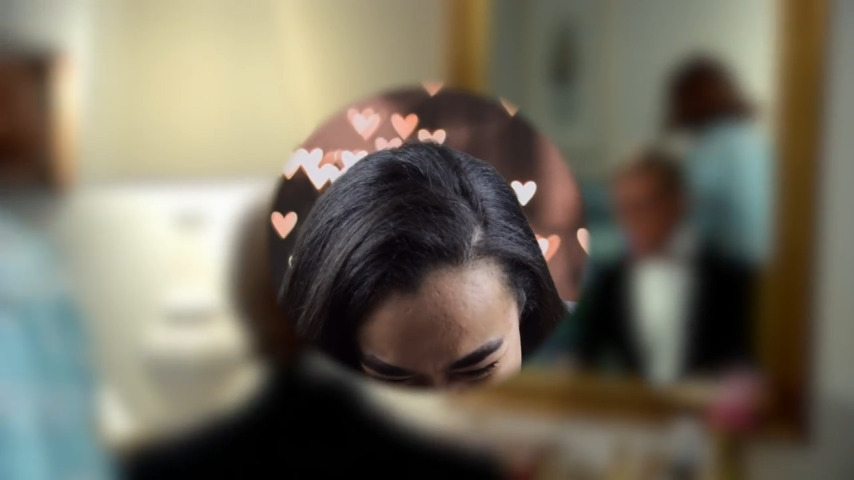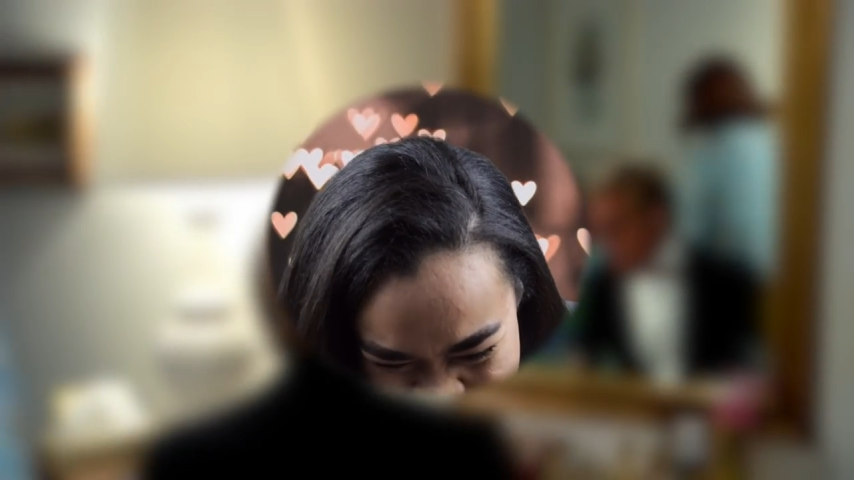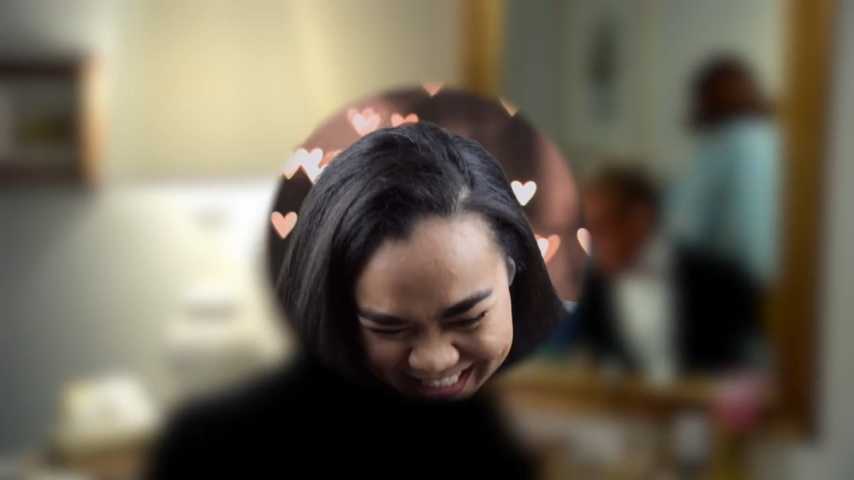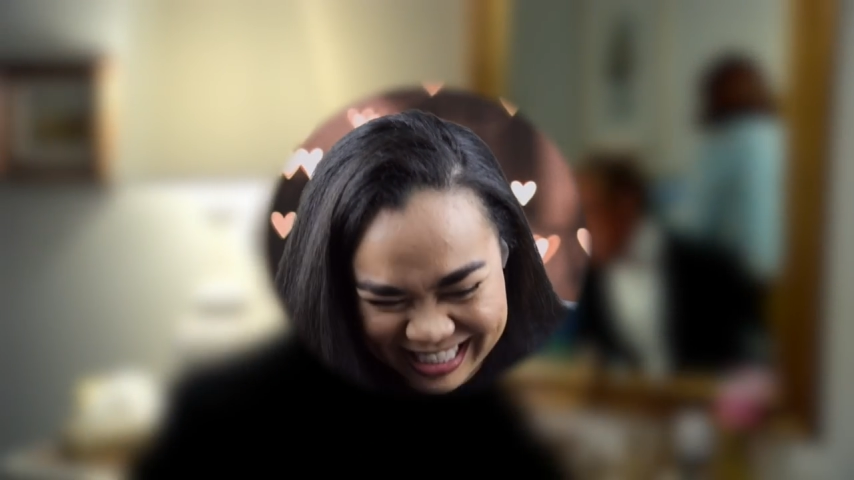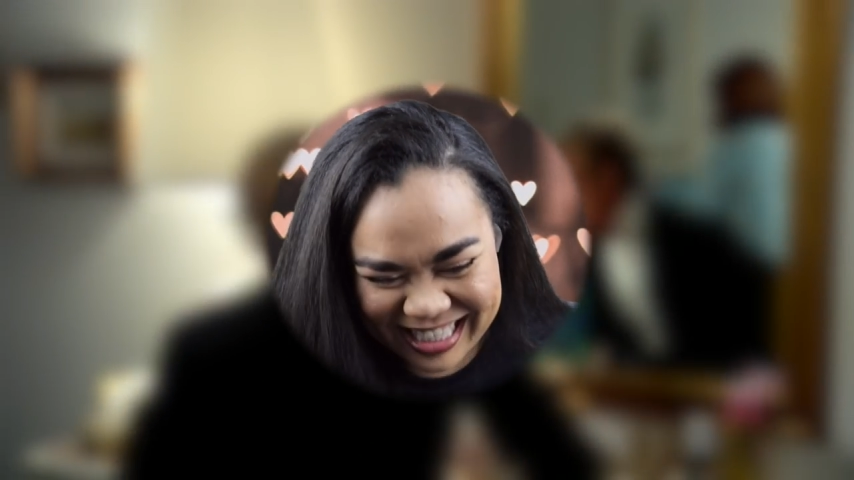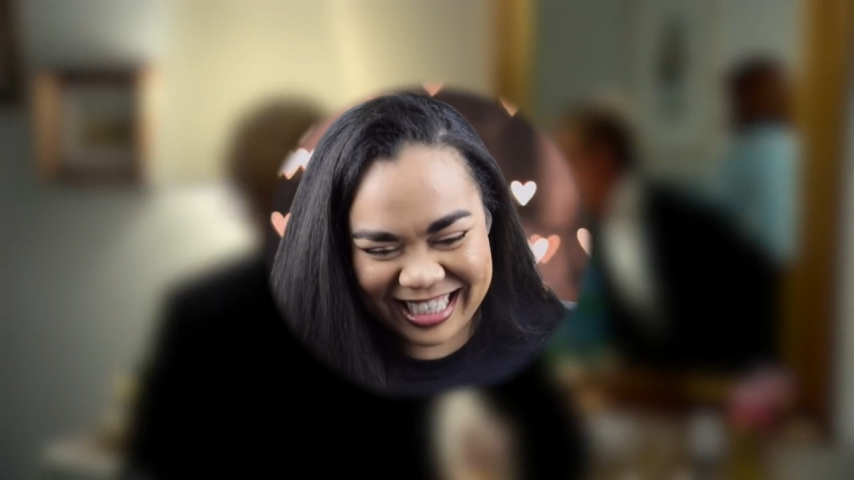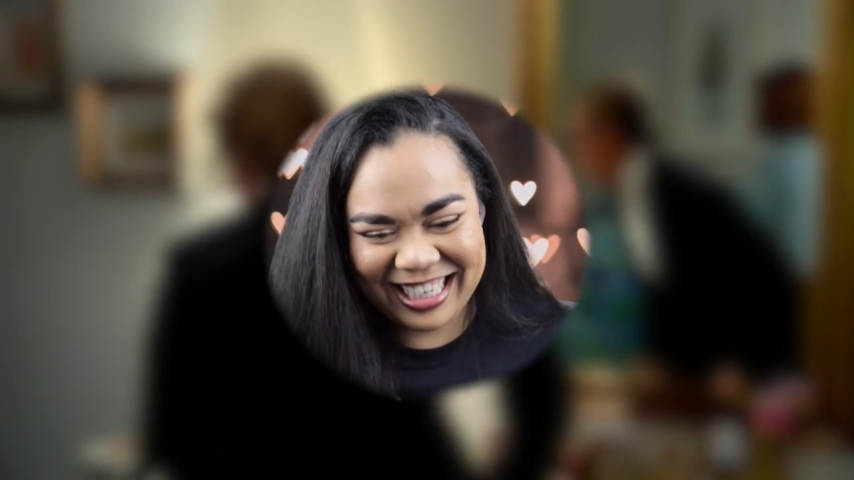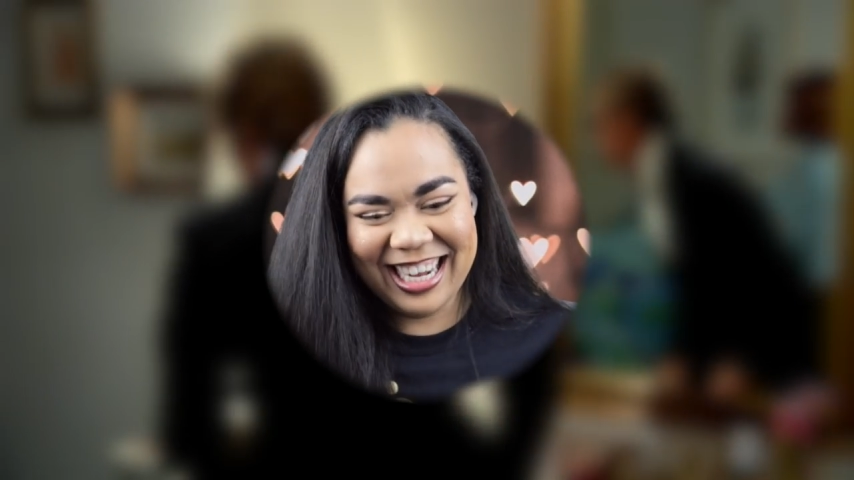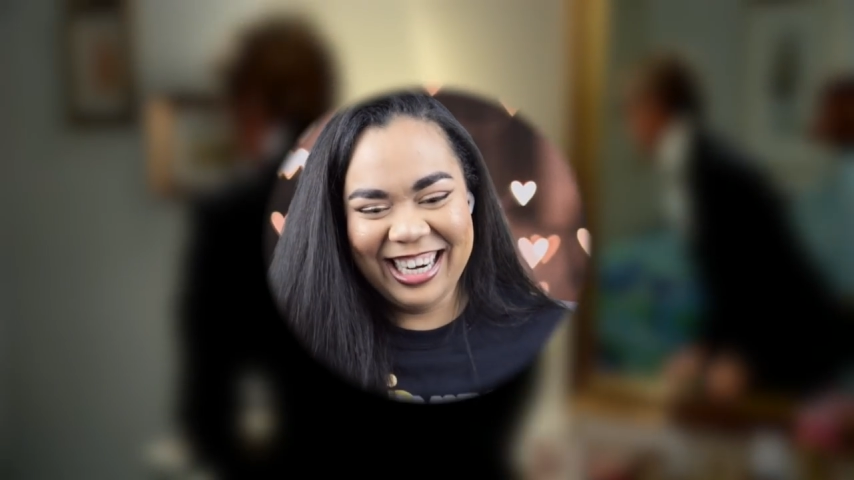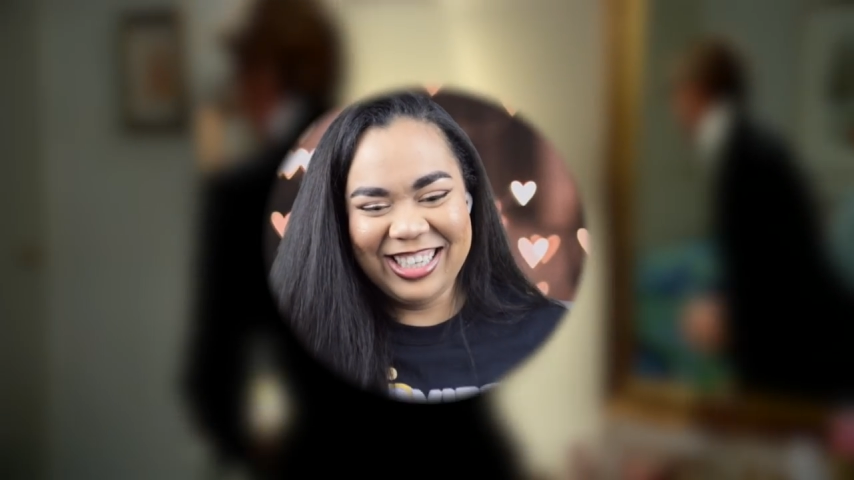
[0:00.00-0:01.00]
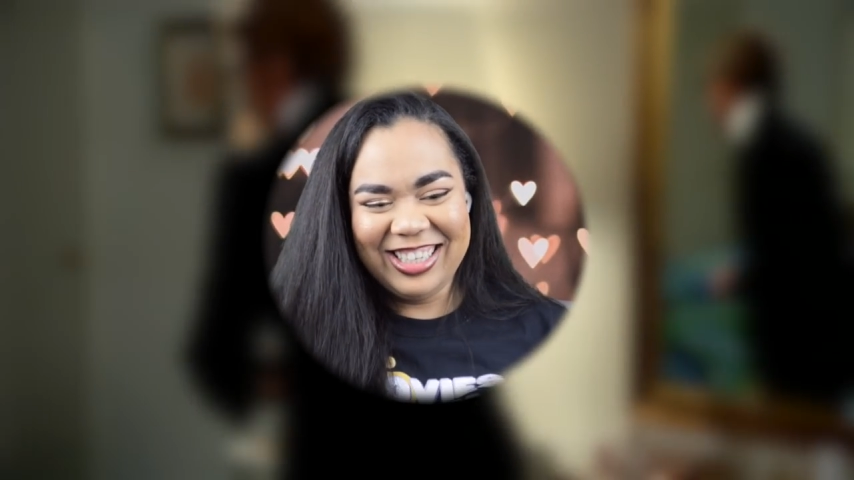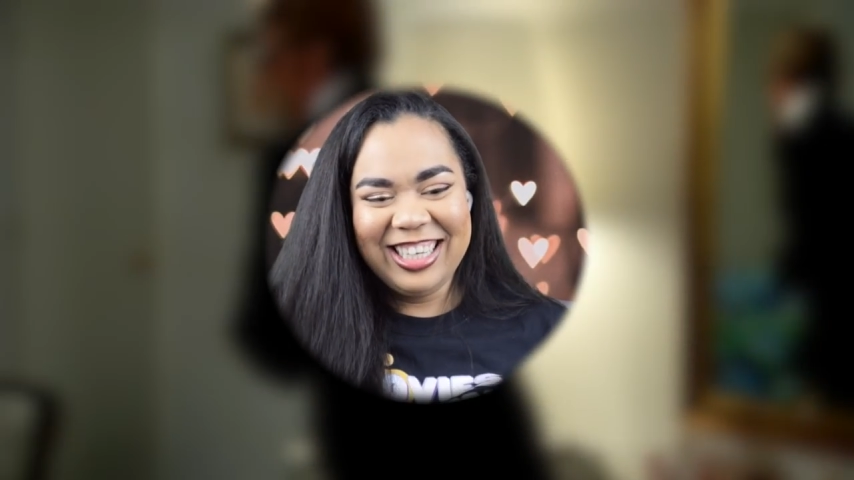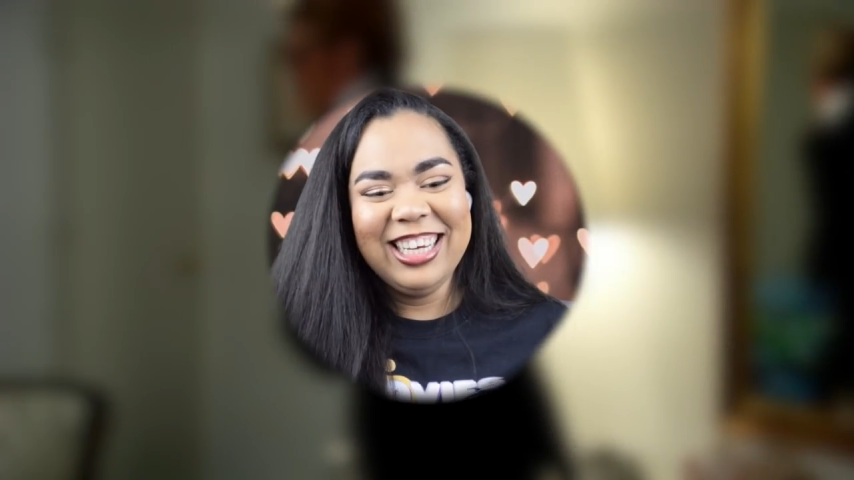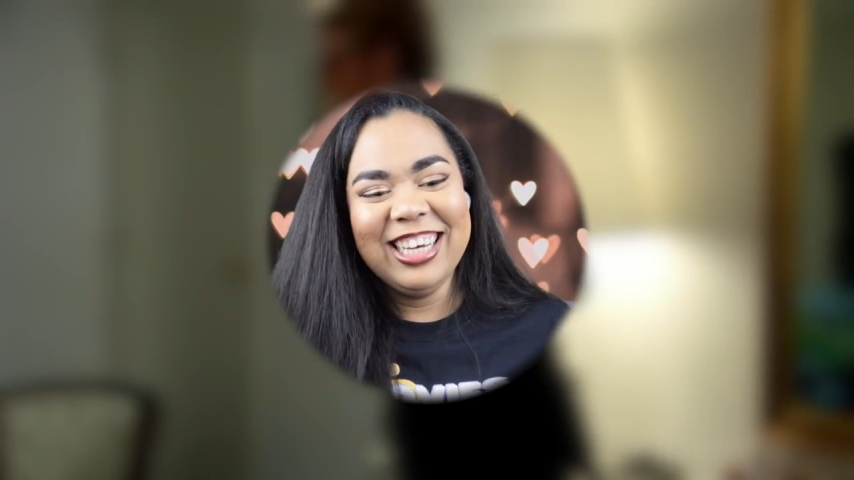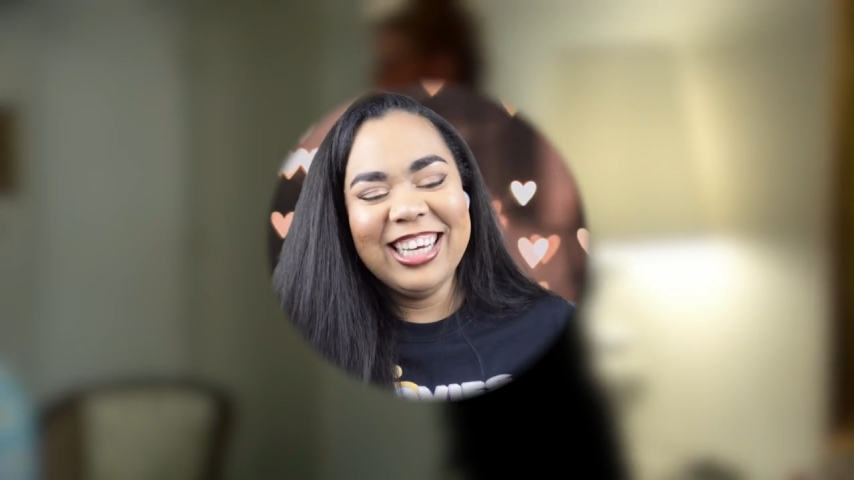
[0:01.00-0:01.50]
like senile.
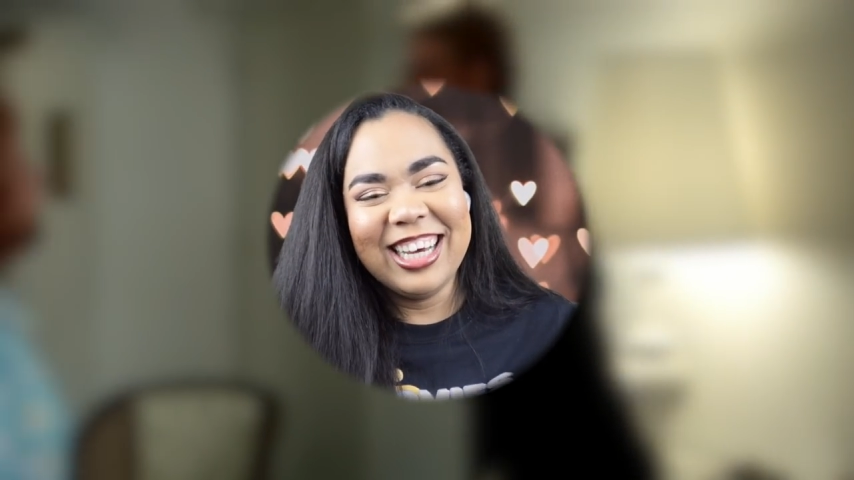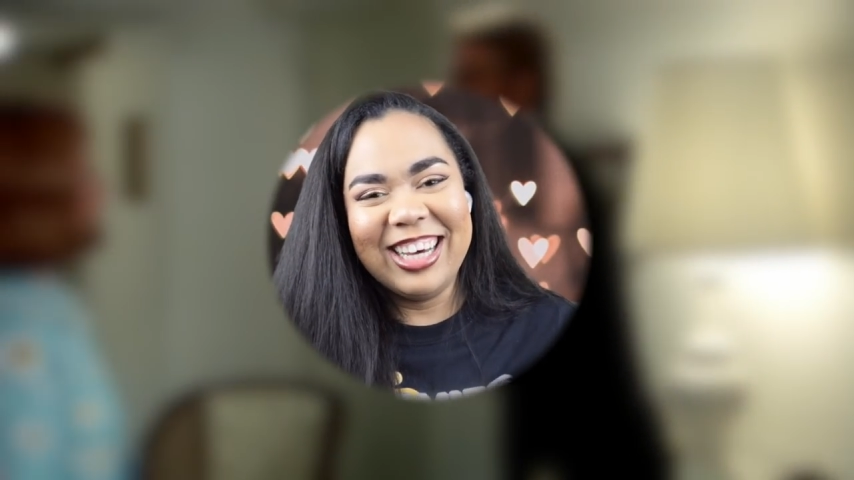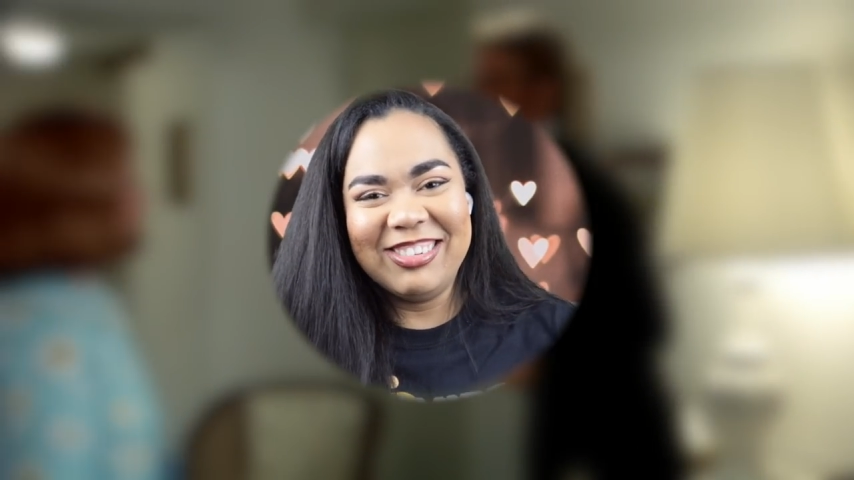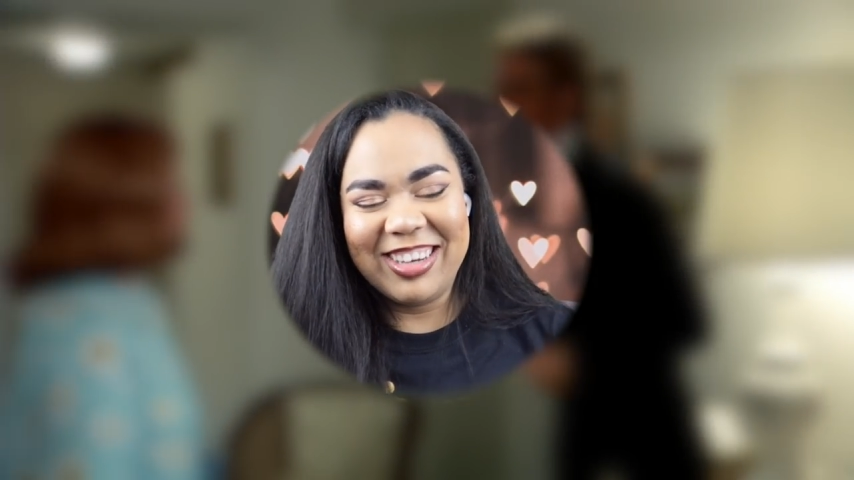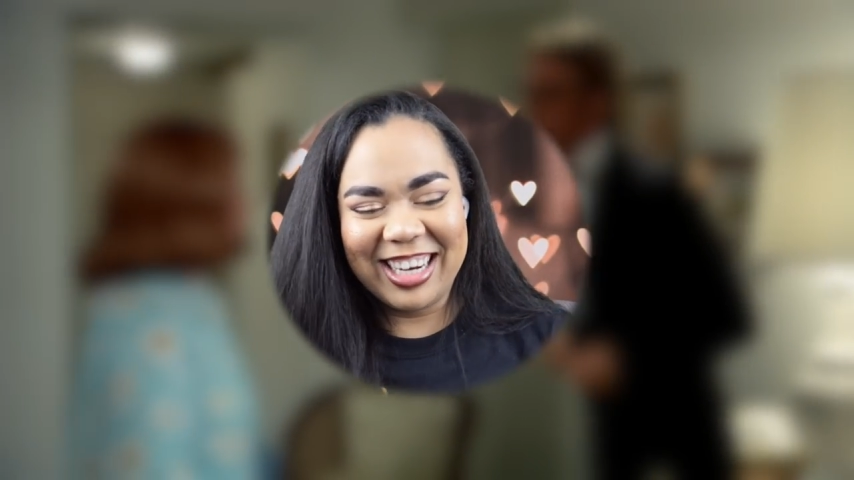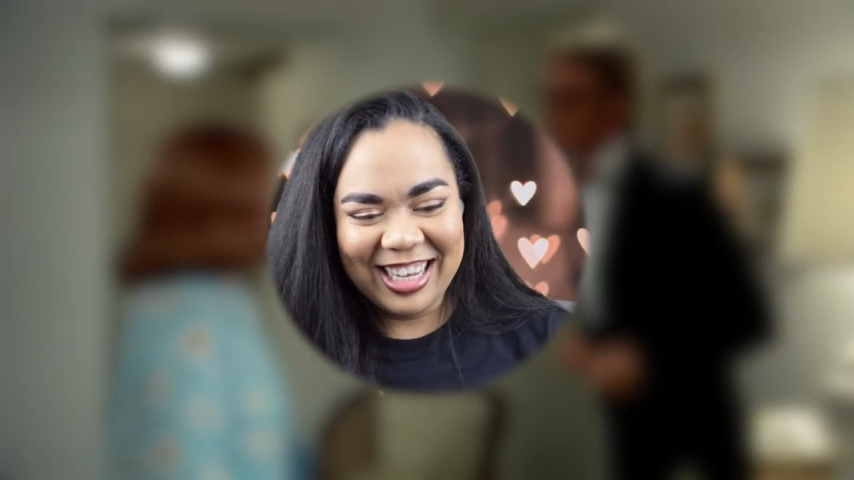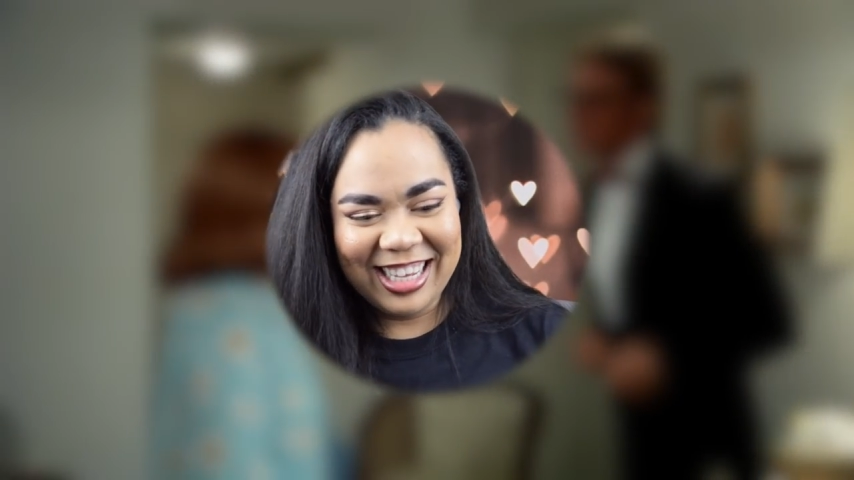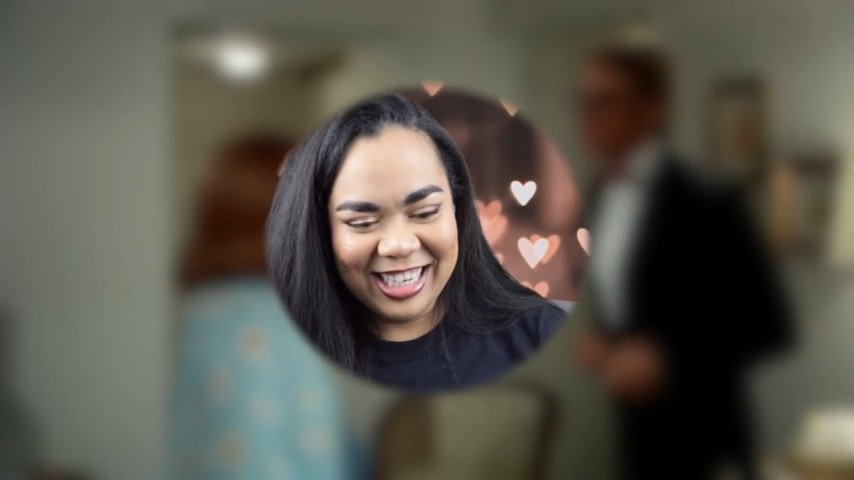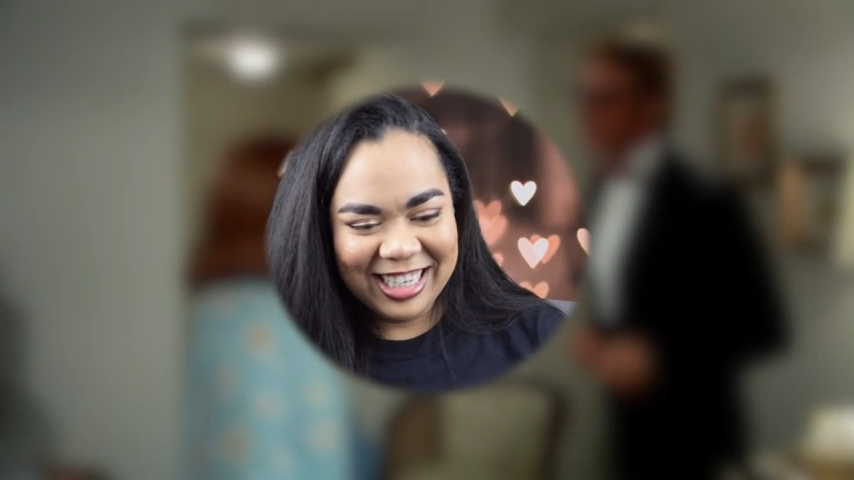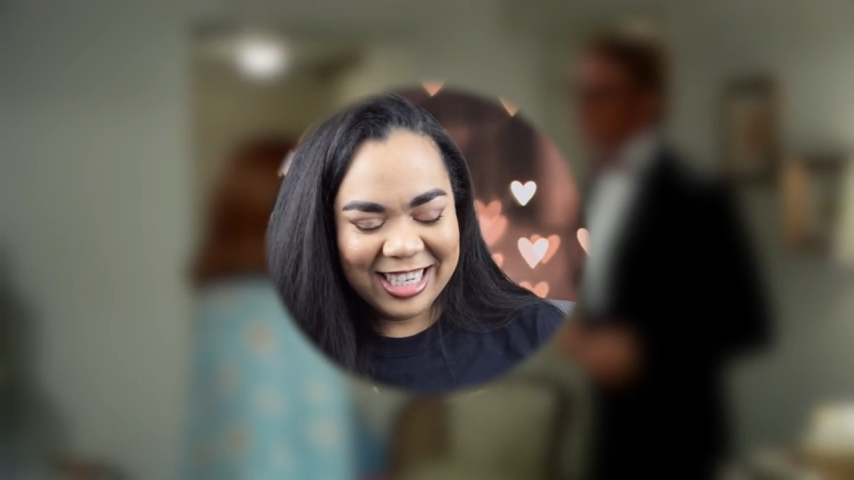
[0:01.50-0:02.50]
Oh my god.